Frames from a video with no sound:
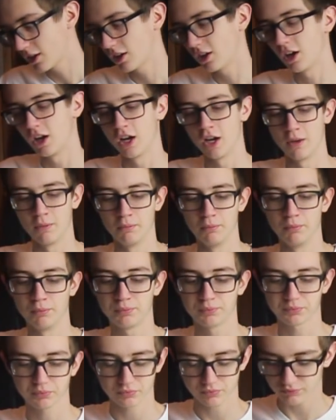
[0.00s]
Um,
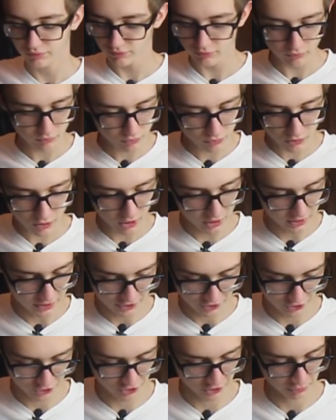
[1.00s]

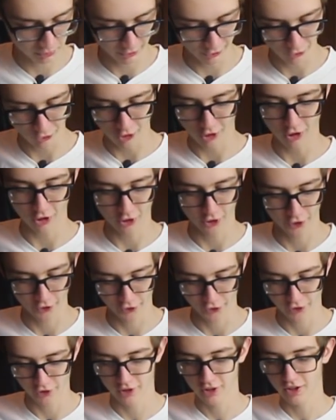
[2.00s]
it's just gonna be a lot
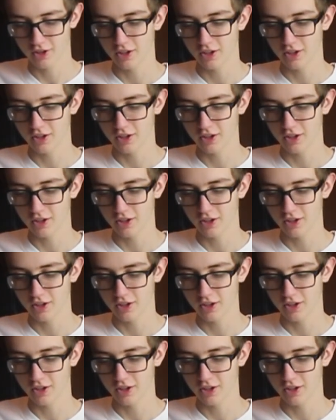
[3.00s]
harder.